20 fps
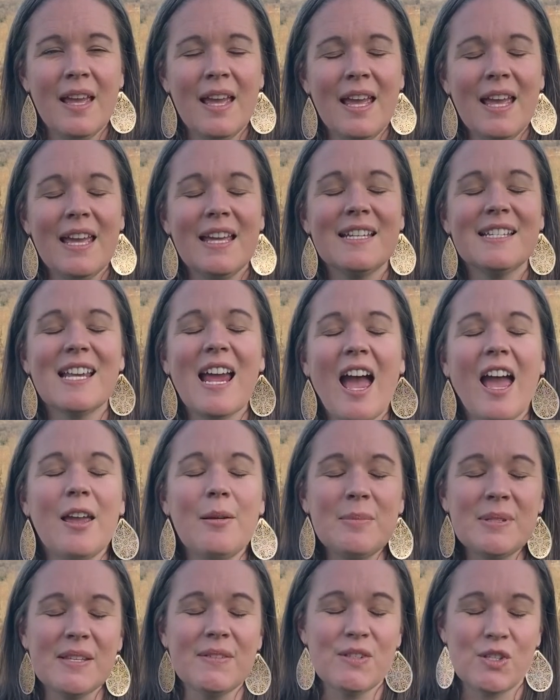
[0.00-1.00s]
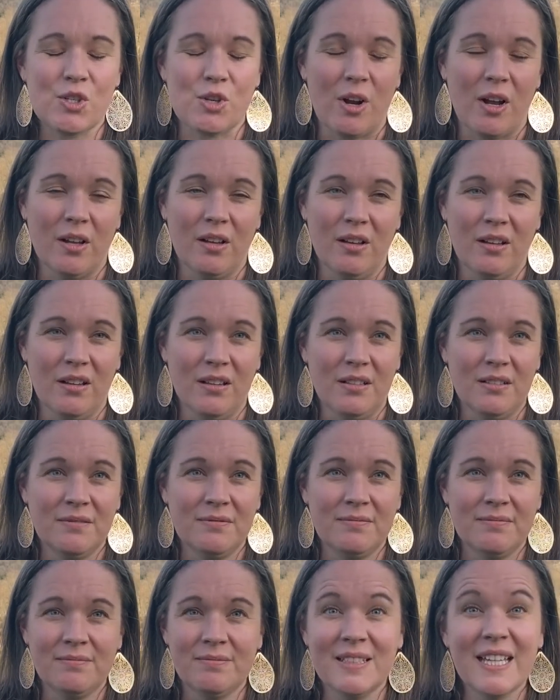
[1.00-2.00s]
In times of struggle,
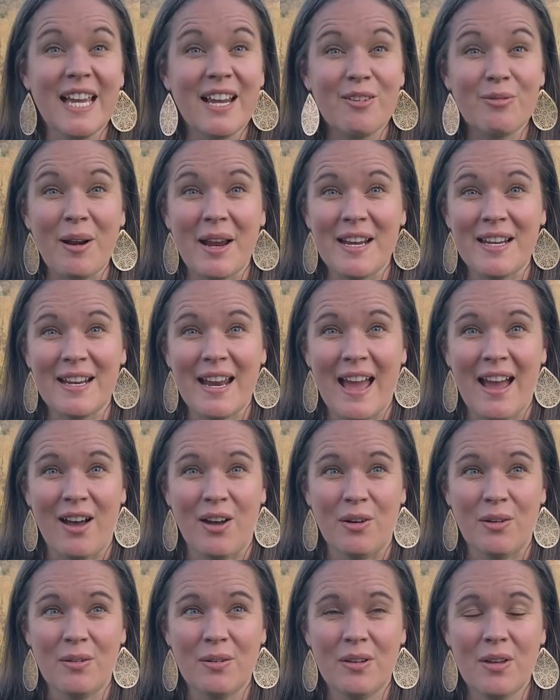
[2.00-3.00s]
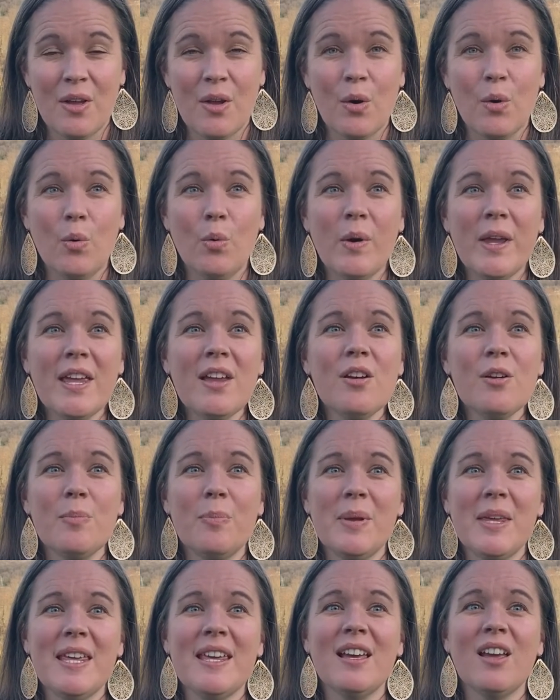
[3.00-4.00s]
like right now, we are
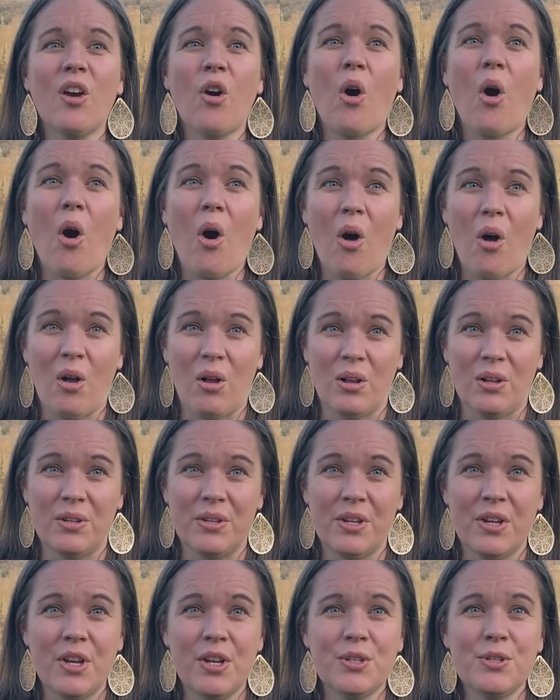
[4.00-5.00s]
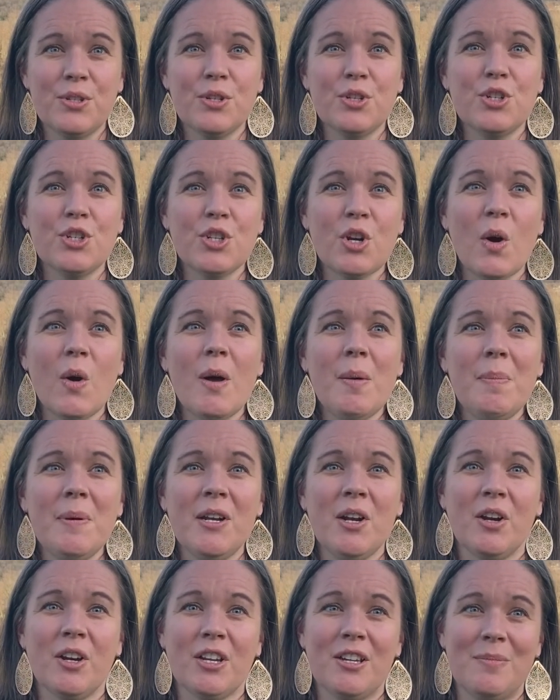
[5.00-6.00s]
being called to show up in
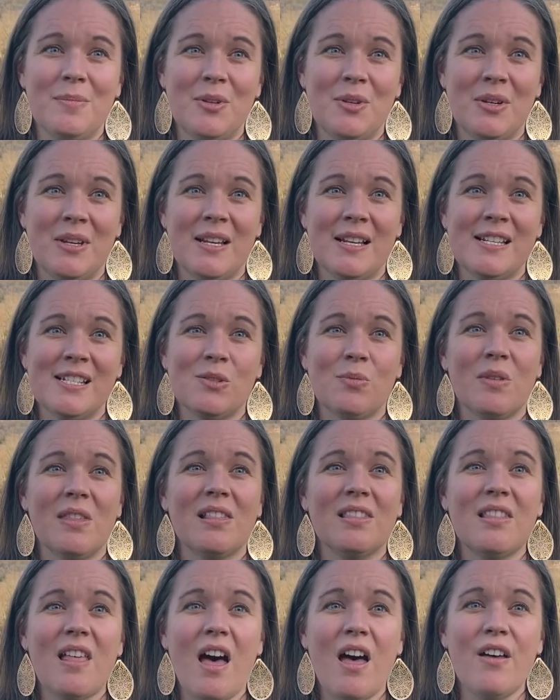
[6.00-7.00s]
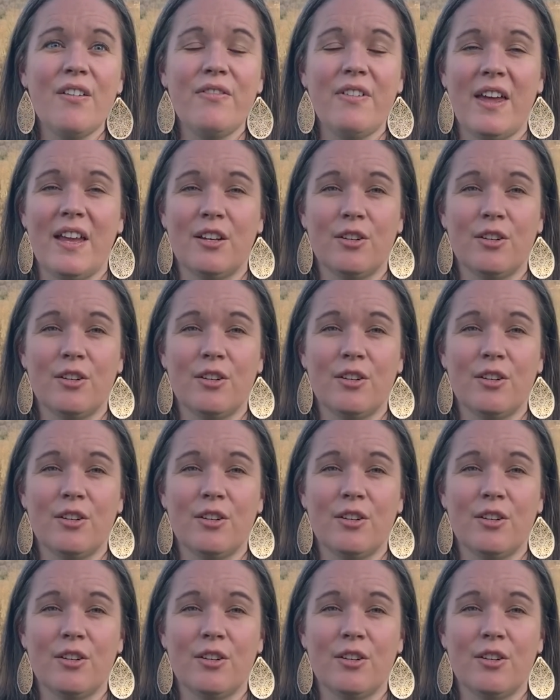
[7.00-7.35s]
our communities with love and